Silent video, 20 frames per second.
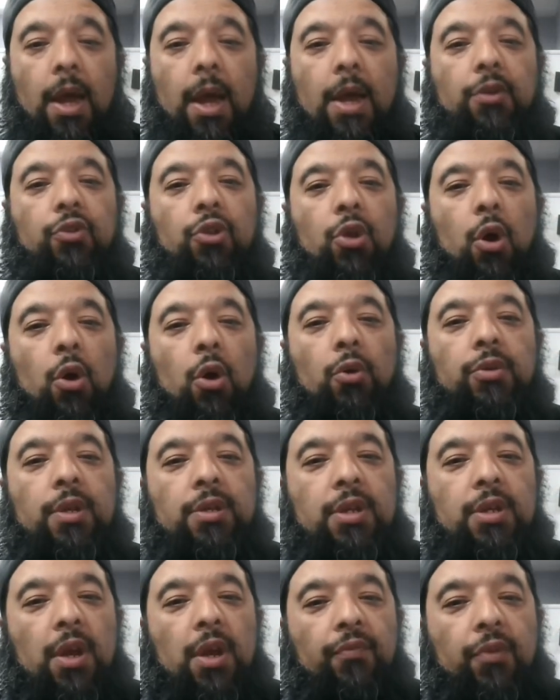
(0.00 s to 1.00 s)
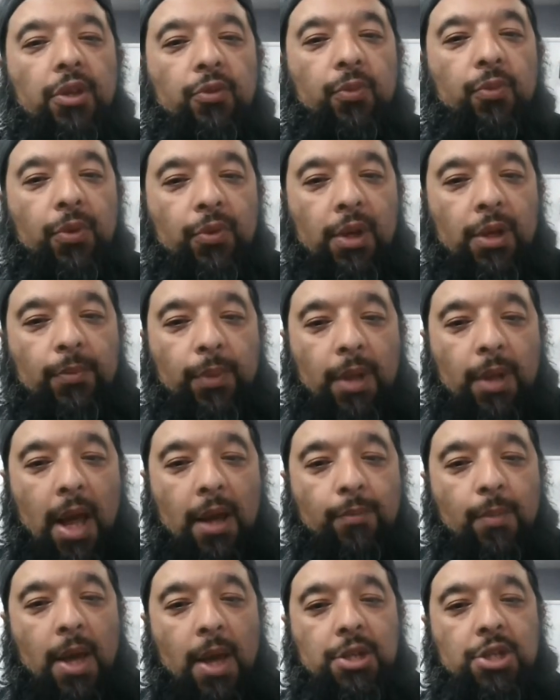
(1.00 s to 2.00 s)
And so the difference between
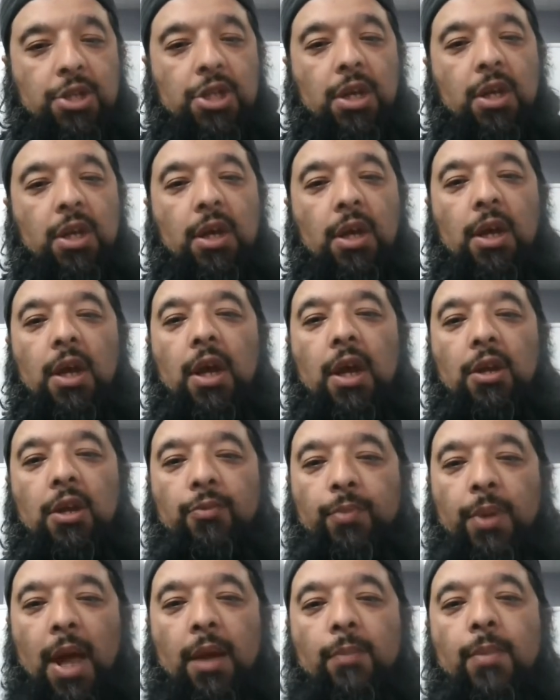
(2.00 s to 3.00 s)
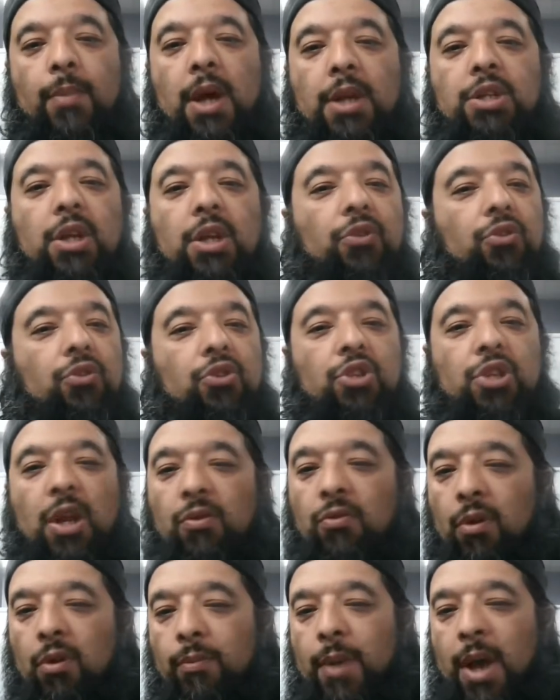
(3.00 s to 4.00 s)
black magic is
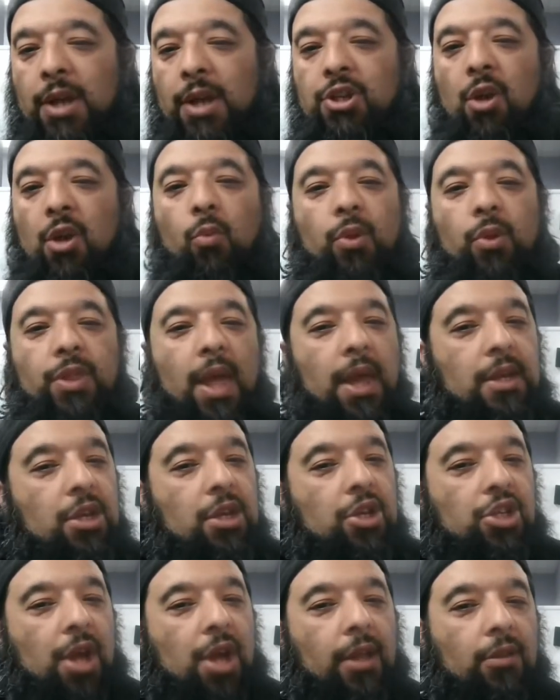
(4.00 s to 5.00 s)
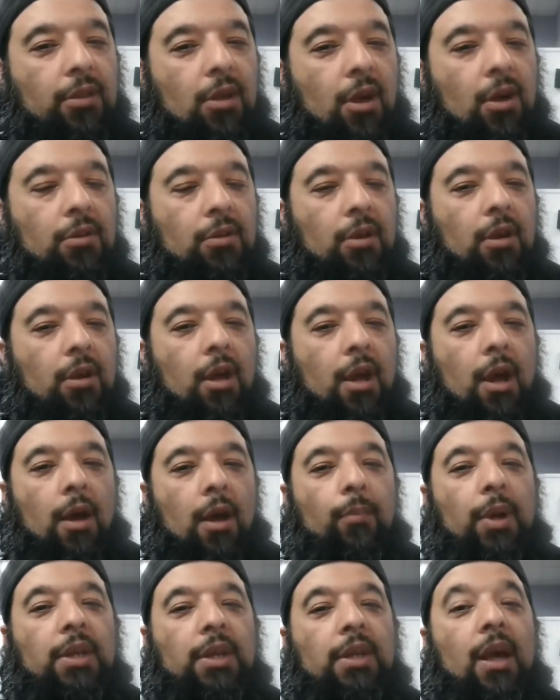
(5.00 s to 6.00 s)
general magic with any shaitan.
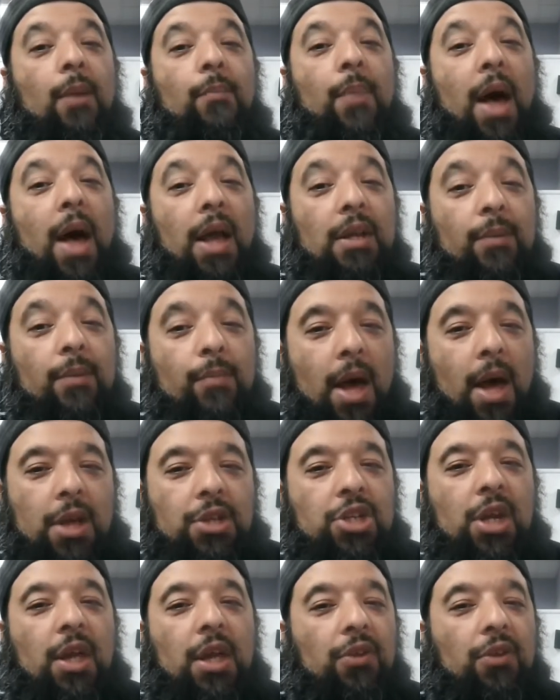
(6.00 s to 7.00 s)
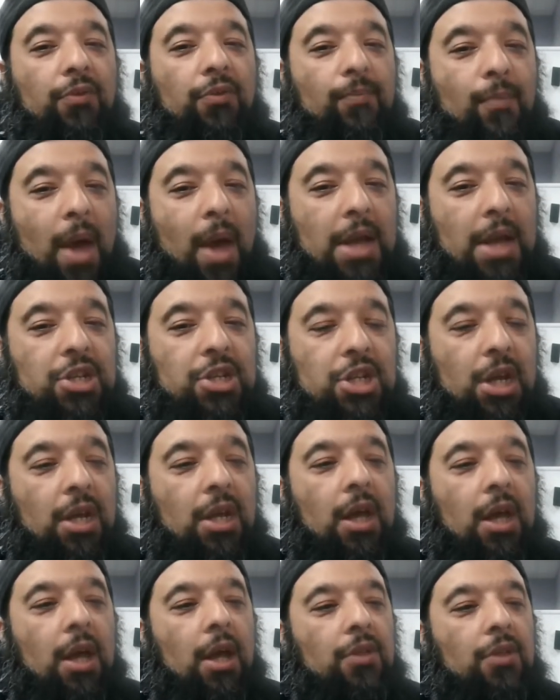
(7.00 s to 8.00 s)
But Kabbalah magic is
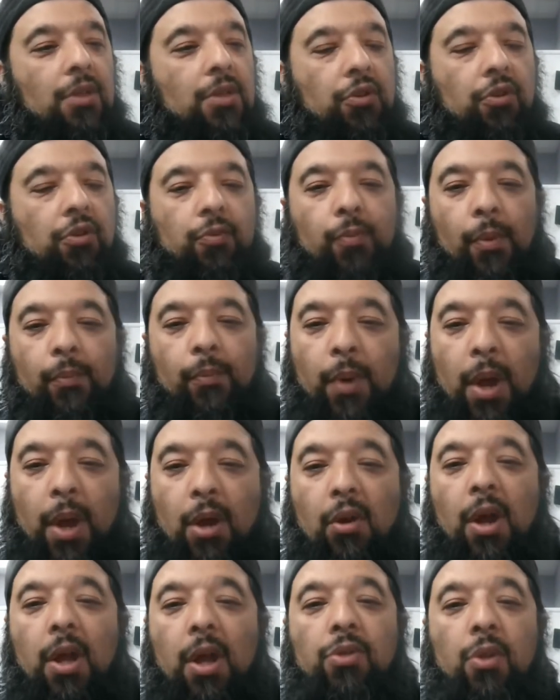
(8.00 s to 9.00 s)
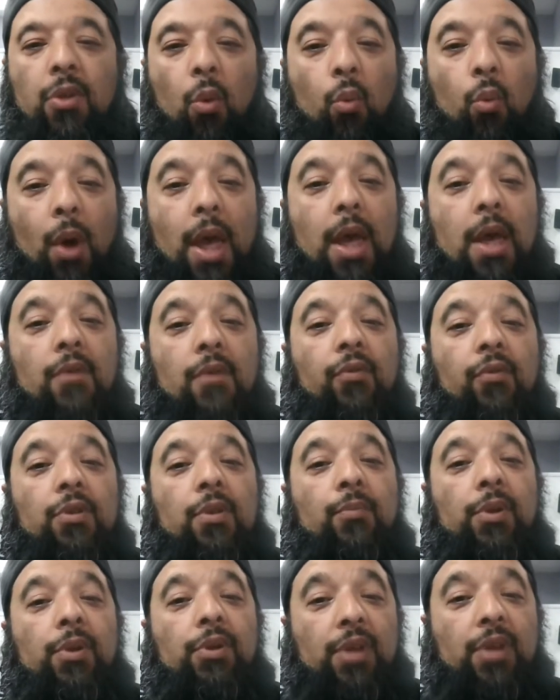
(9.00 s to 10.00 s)
magic that is preparing the way for
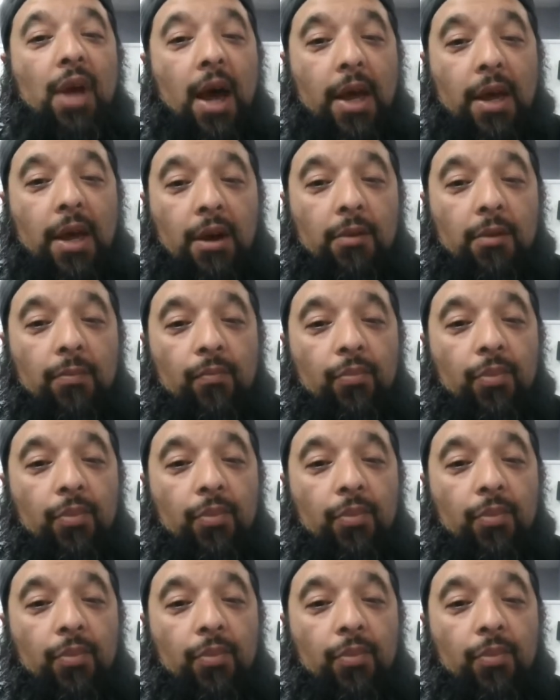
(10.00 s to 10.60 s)
the Messiah.